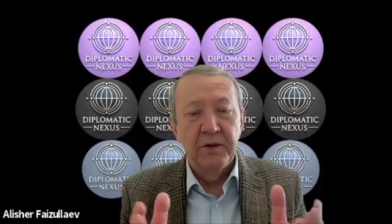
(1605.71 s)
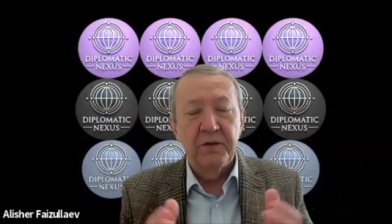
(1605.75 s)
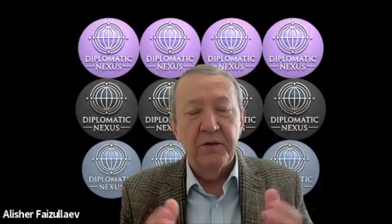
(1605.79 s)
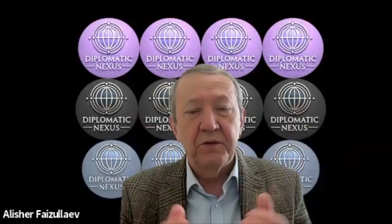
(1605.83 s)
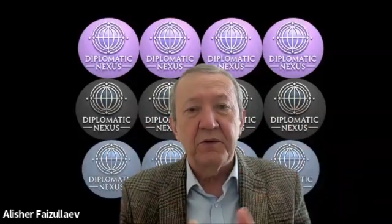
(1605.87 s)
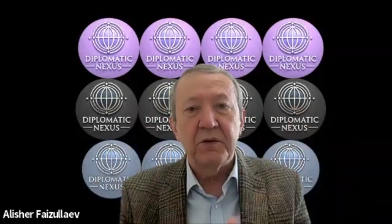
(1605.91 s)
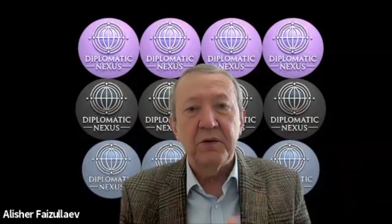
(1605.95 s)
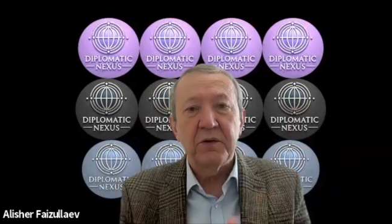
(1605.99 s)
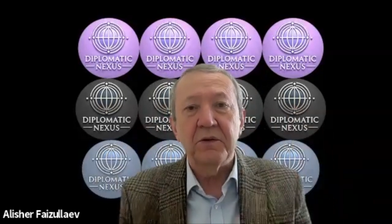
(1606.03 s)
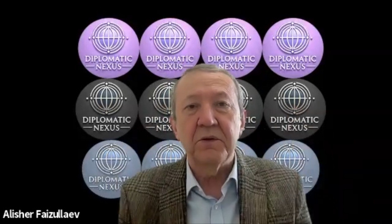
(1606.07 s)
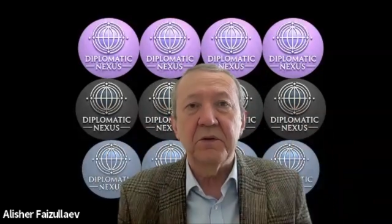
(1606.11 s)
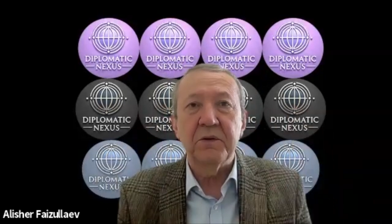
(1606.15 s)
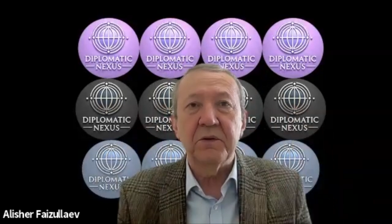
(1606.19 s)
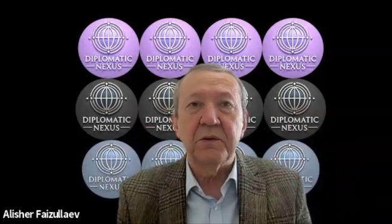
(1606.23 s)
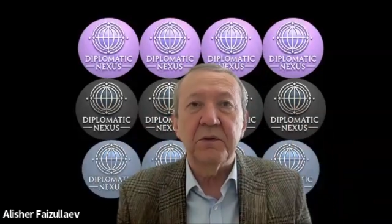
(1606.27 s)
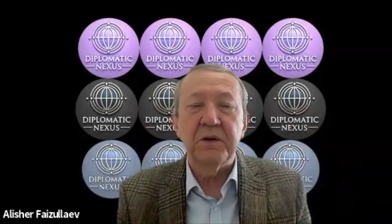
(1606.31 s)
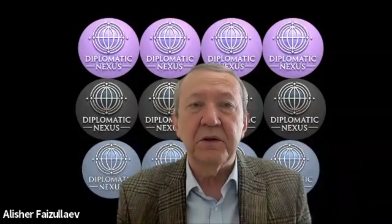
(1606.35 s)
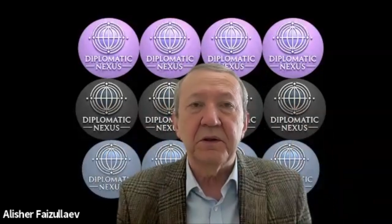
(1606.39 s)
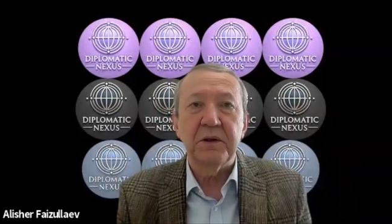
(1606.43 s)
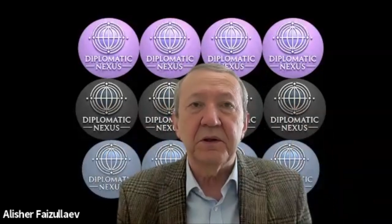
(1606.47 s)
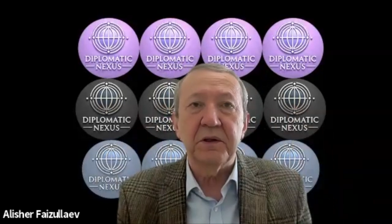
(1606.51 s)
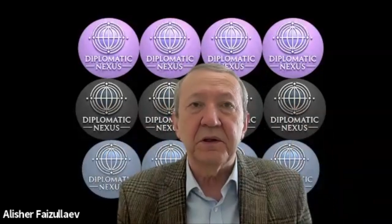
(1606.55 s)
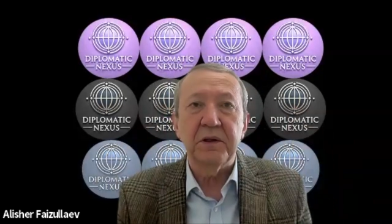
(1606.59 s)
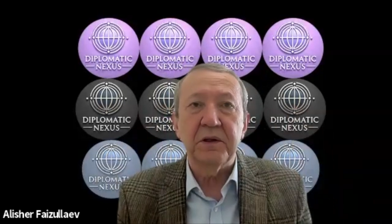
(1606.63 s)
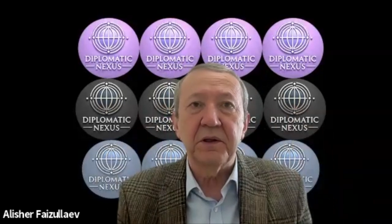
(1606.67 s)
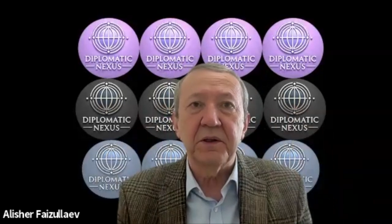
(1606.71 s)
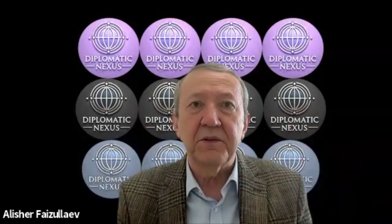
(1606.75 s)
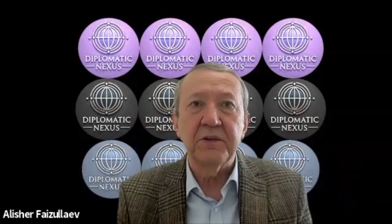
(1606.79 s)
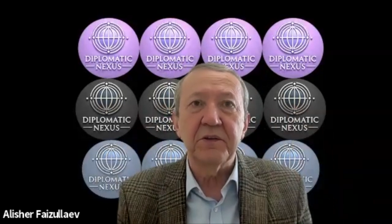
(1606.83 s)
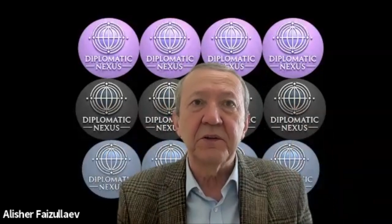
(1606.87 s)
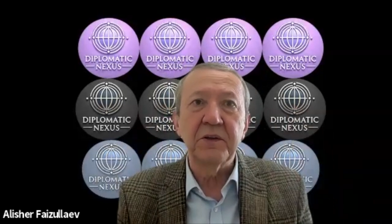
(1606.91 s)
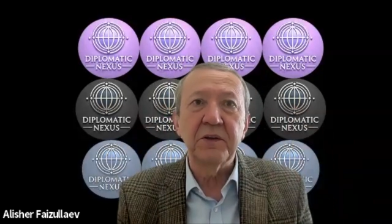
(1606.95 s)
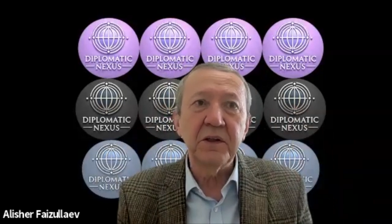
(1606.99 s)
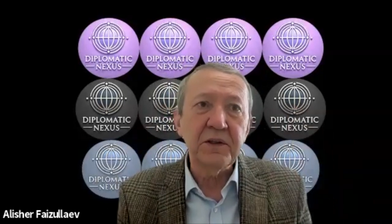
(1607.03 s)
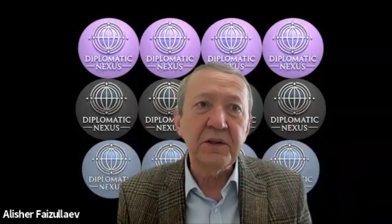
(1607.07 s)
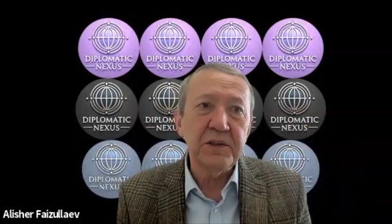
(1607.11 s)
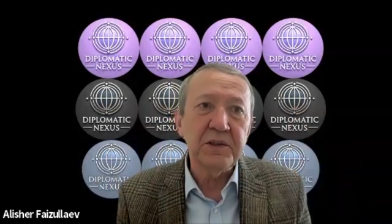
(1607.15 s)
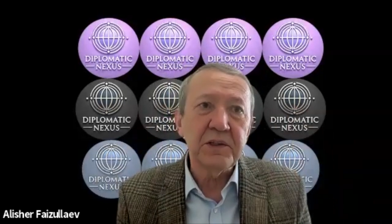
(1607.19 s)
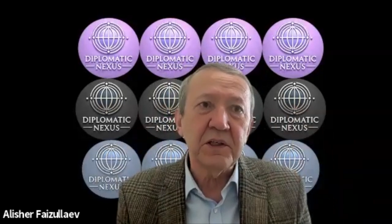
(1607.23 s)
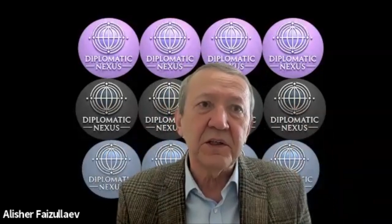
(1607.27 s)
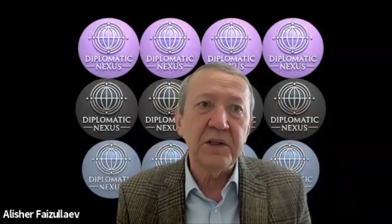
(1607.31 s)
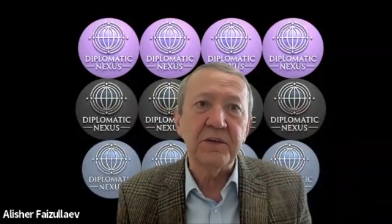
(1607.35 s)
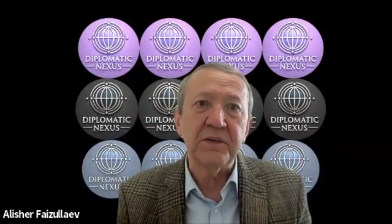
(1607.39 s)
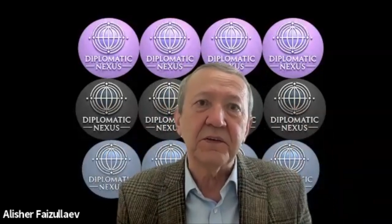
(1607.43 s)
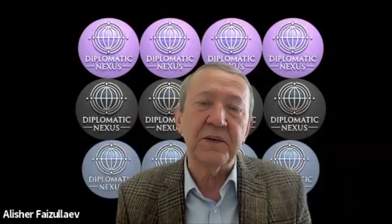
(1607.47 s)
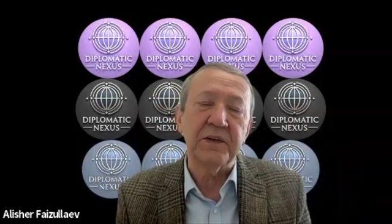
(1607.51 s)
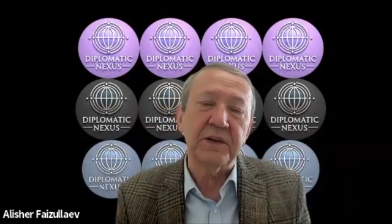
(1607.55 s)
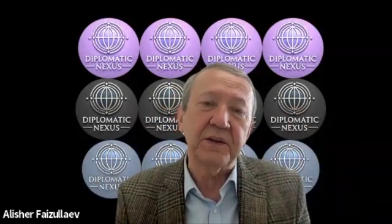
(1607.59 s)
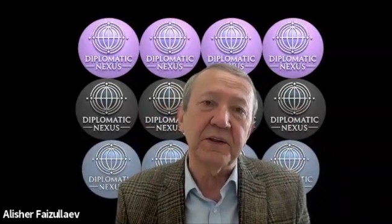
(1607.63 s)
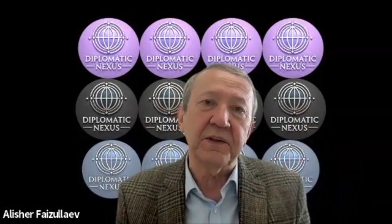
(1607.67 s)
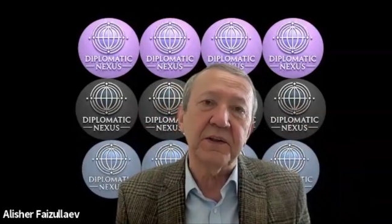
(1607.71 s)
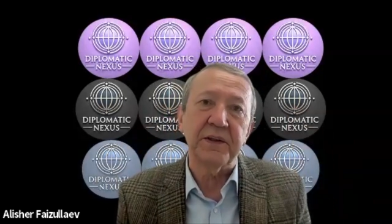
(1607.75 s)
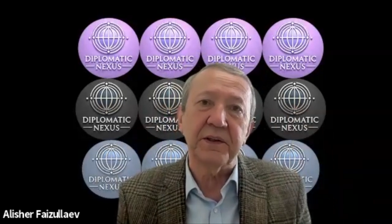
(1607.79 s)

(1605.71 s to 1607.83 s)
So it's not just